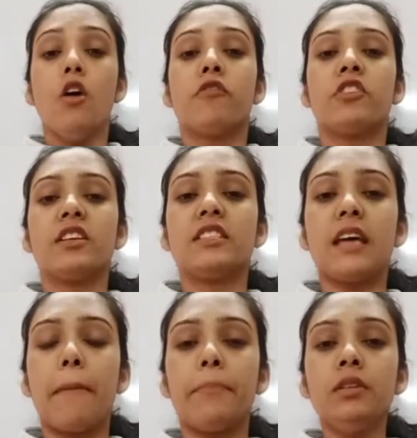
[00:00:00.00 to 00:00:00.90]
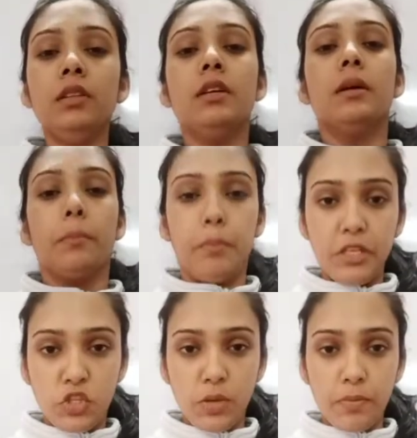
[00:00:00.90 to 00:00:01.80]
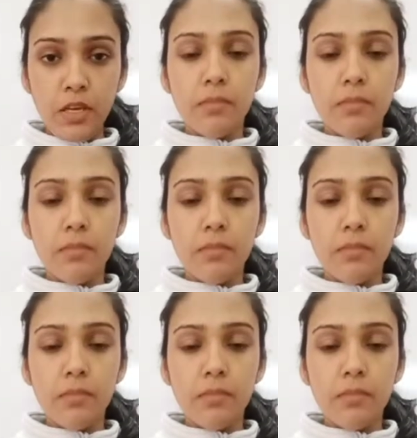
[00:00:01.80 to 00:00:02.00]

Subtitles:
For example, BJP,